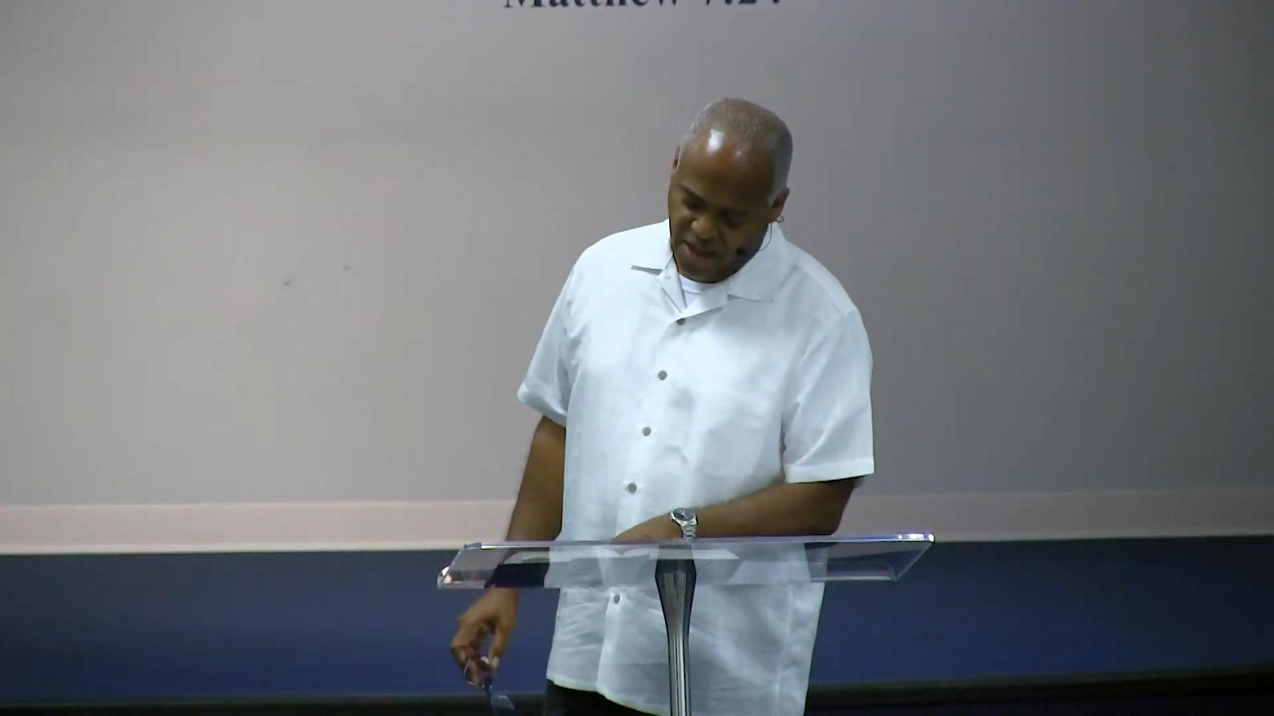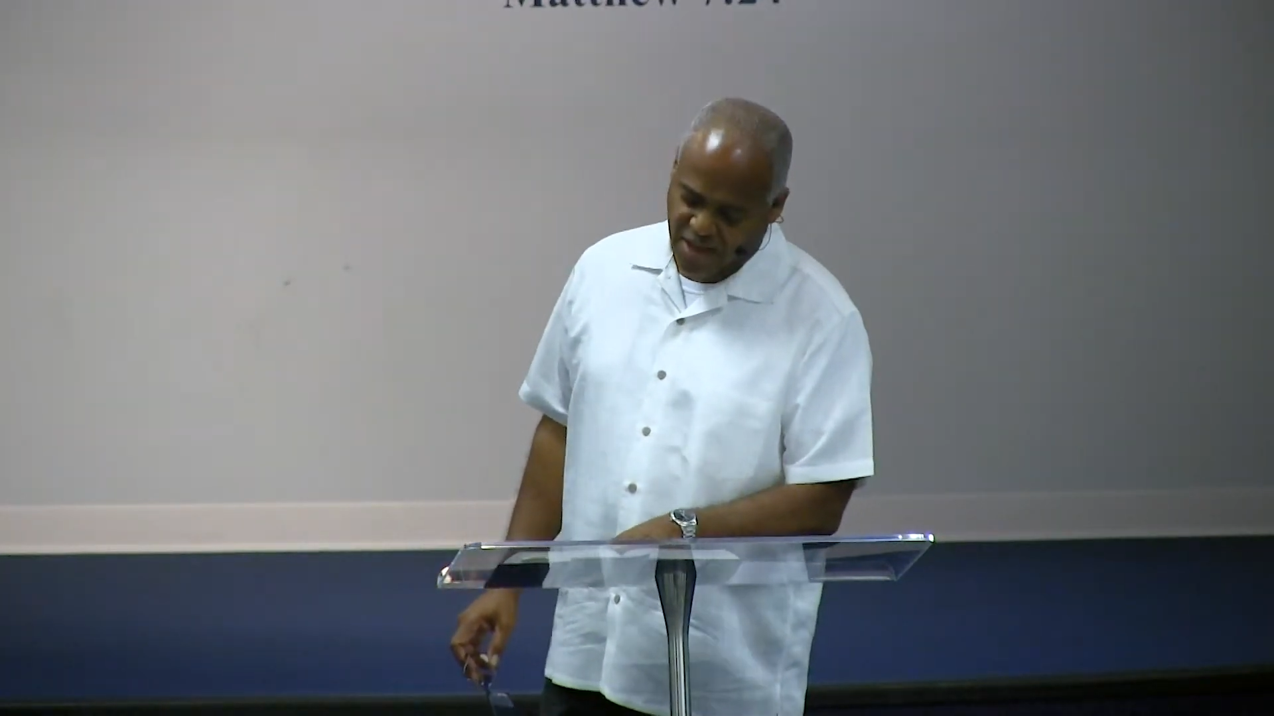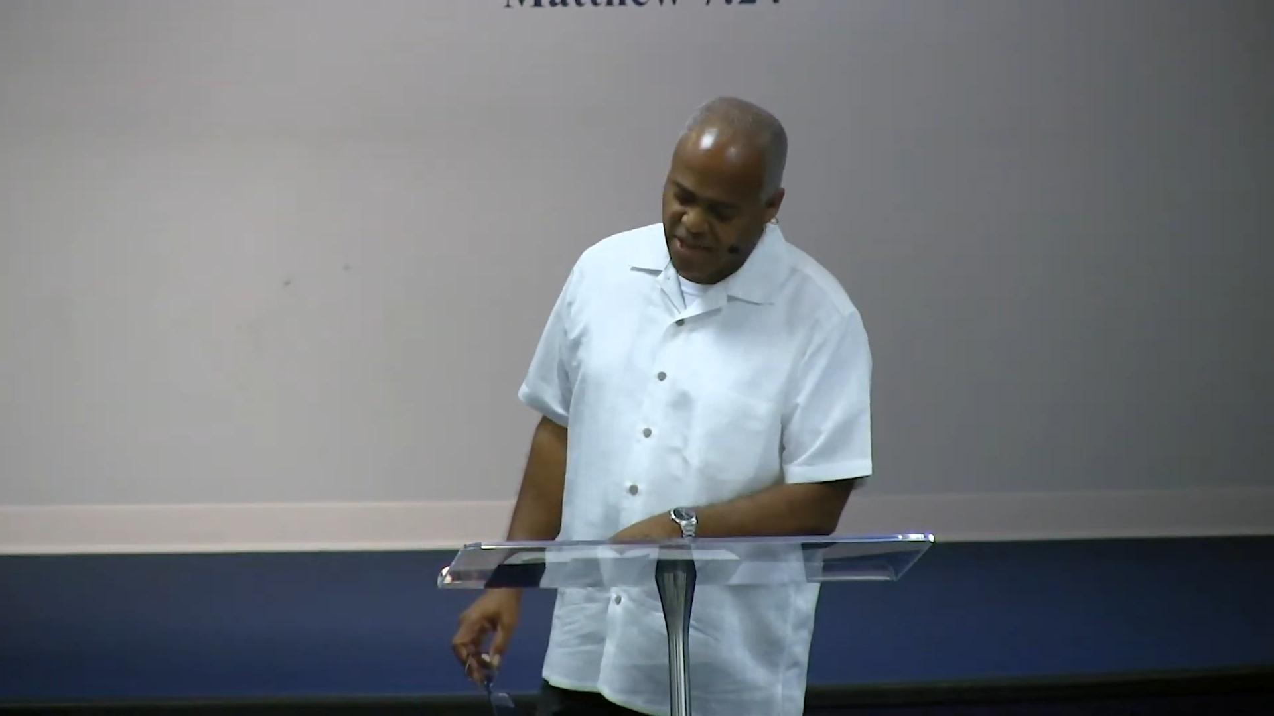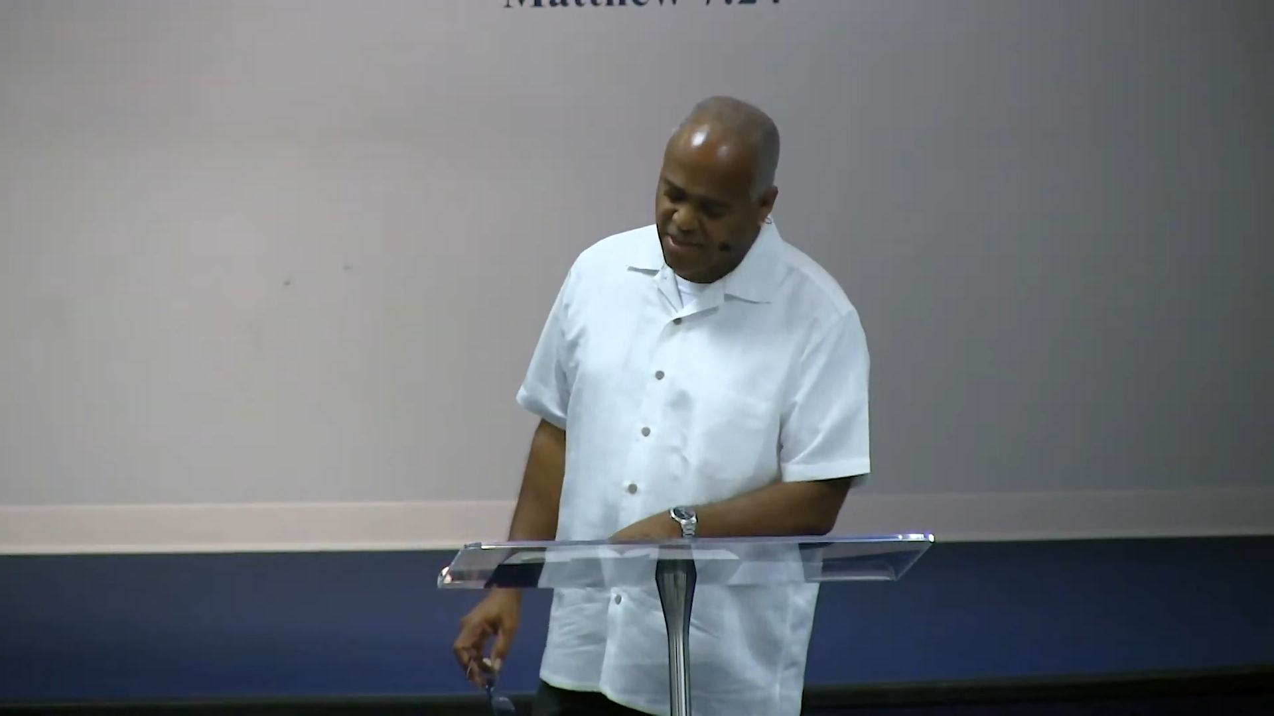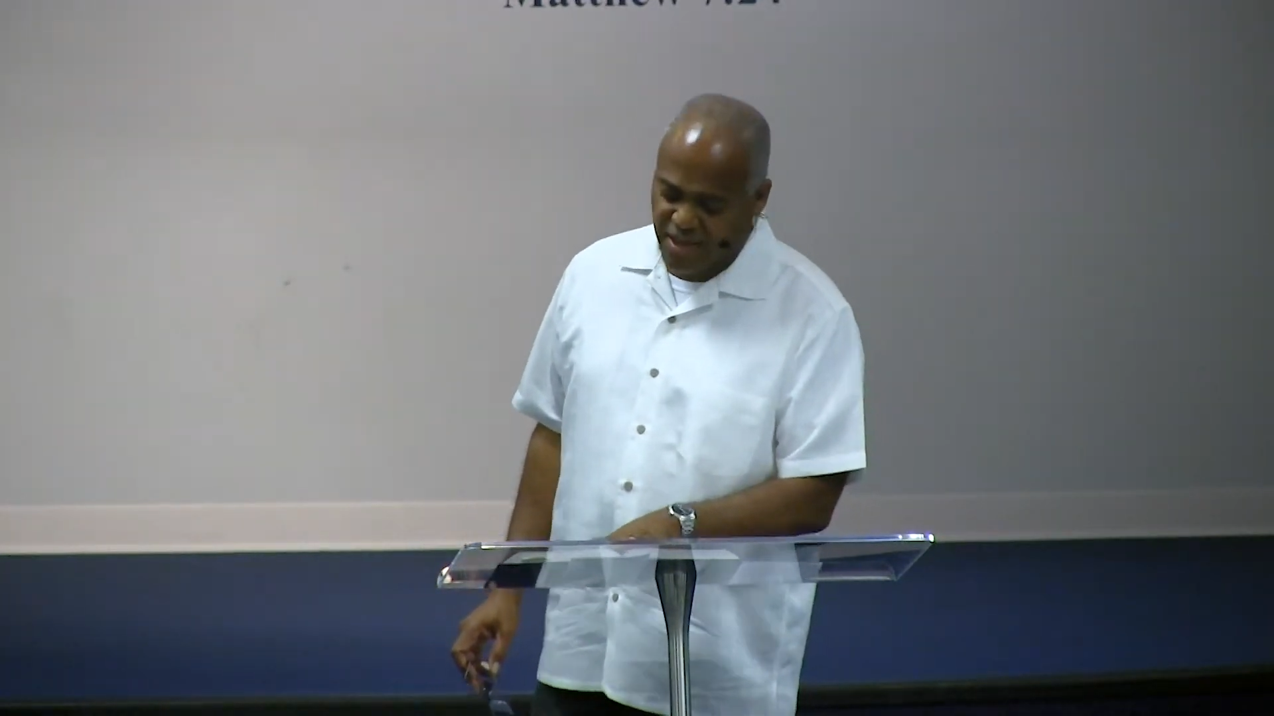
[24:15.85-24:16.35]

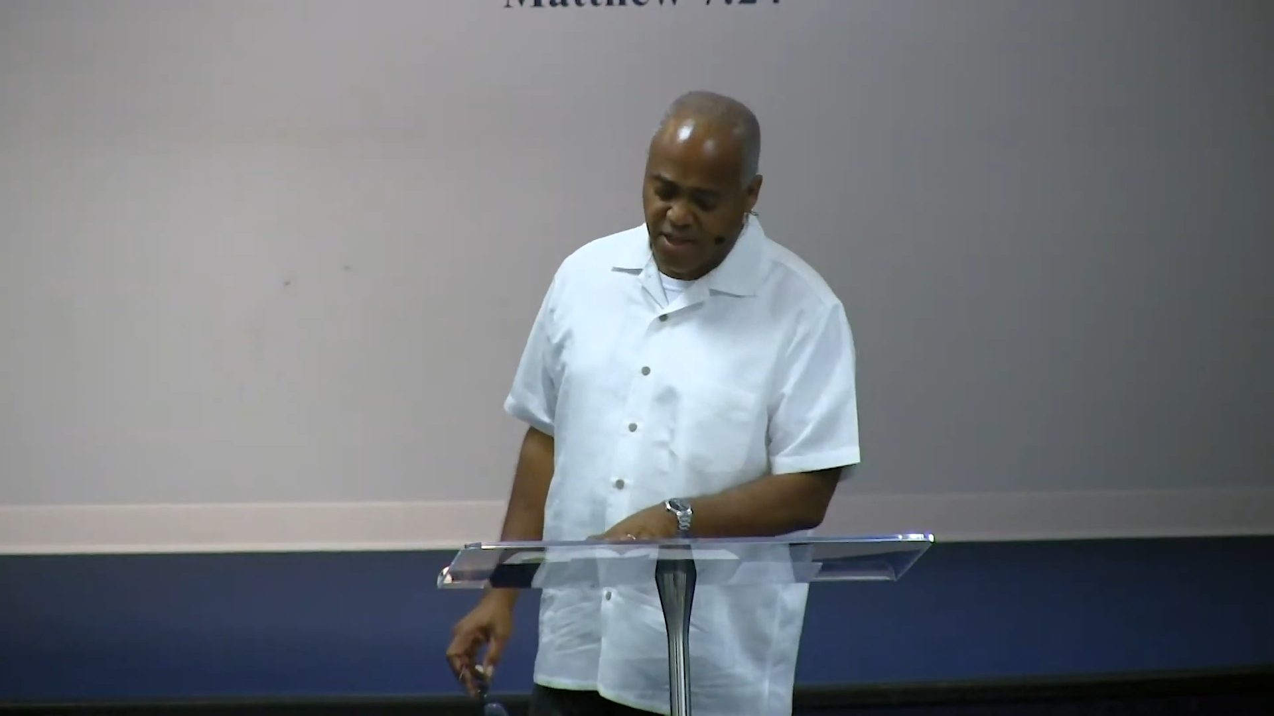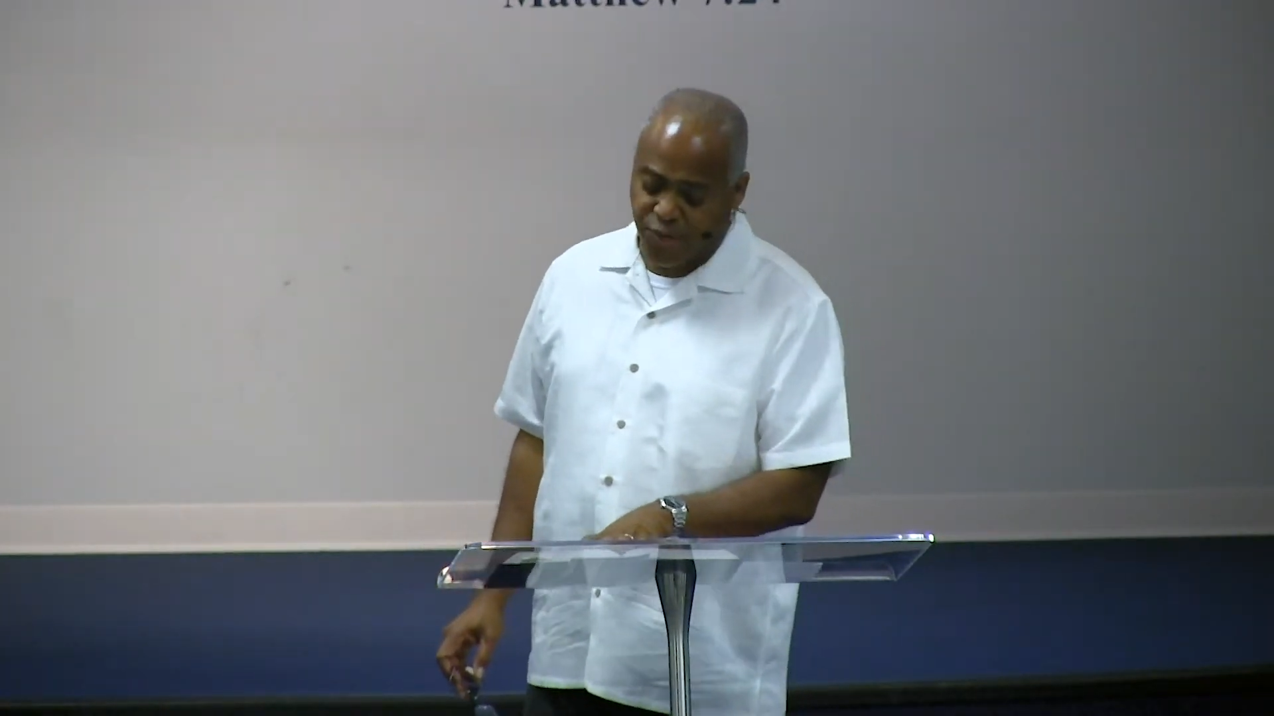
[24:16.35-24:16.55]
It says,